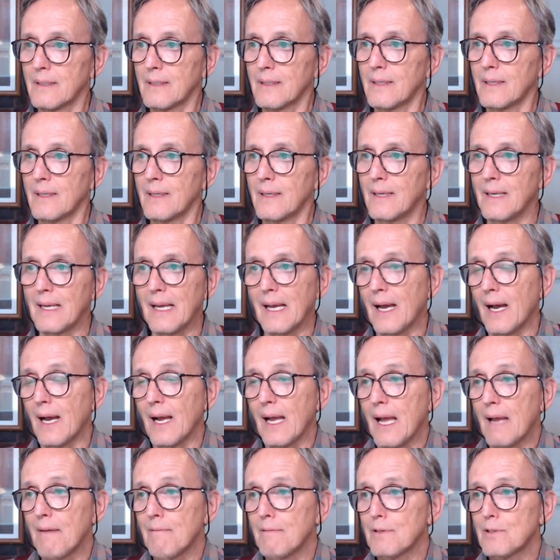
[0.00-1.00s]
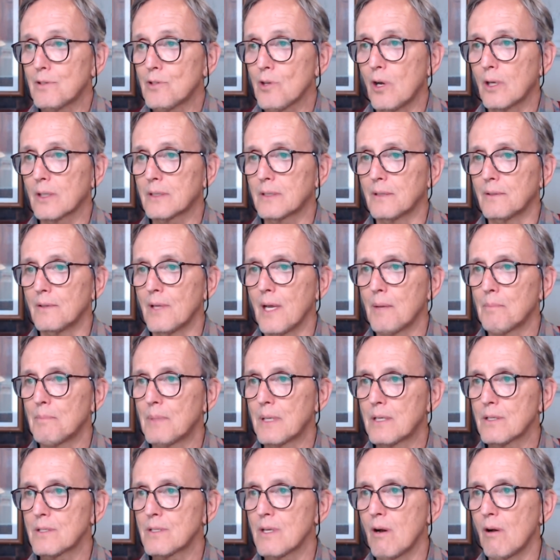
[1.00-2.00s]
I haven't thought of
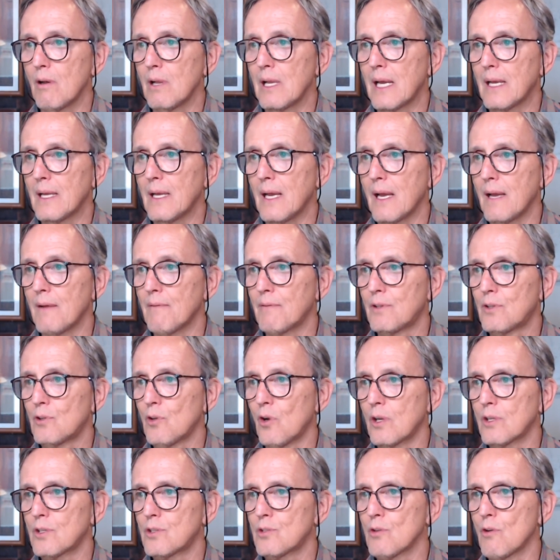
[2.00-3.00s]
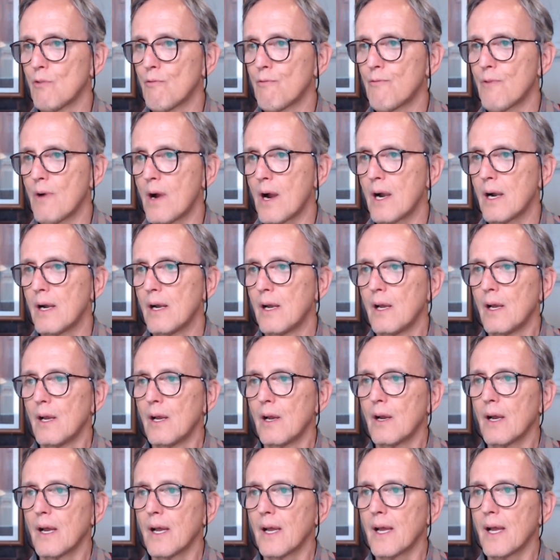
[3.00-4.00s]
that, because all I've thought so far,
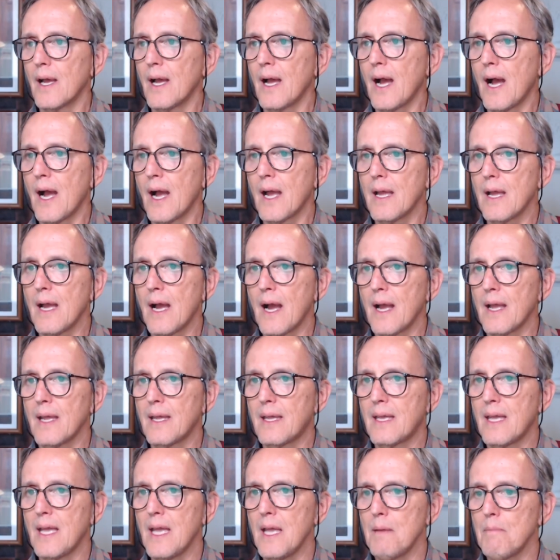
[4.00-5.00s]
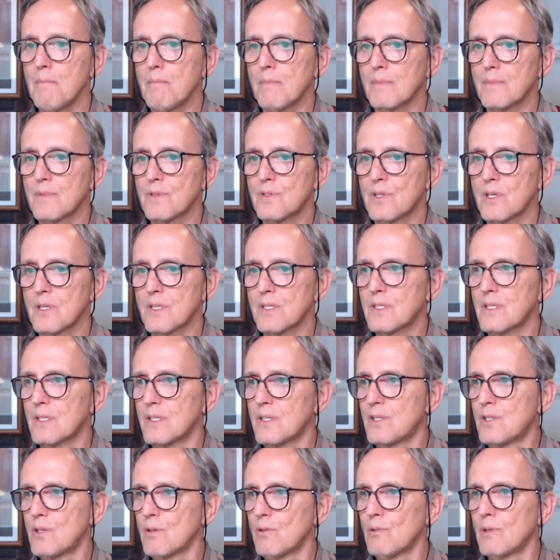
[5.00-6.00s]
I came just
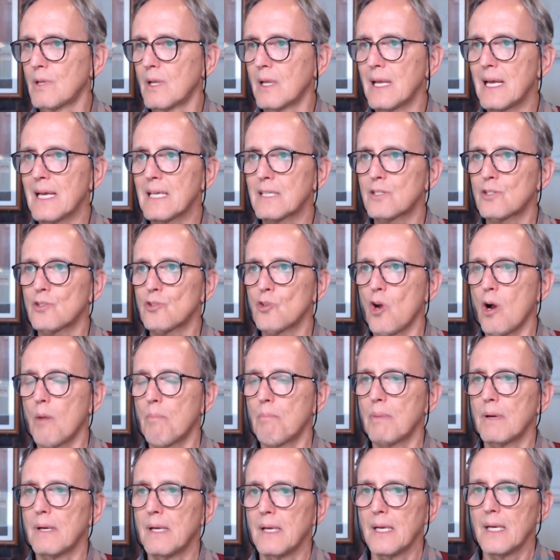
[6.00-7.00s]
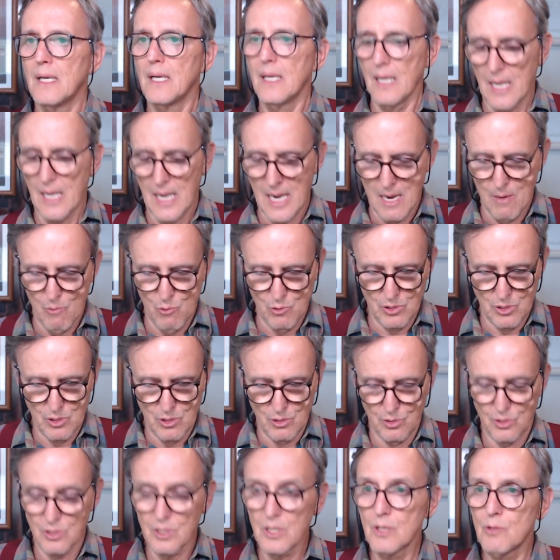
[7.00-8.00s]
until the last stop. I was
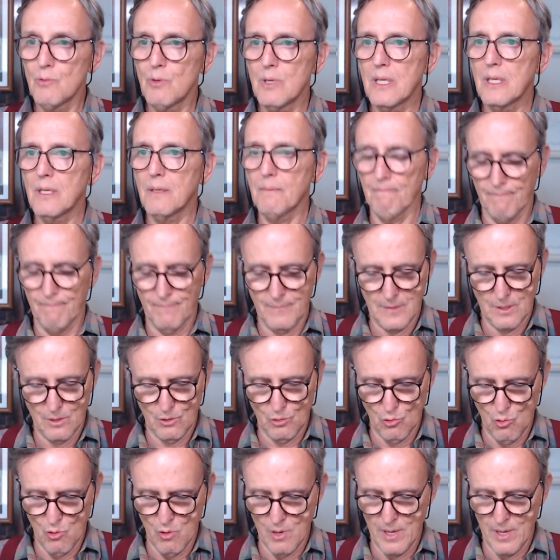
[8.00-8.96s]
considering,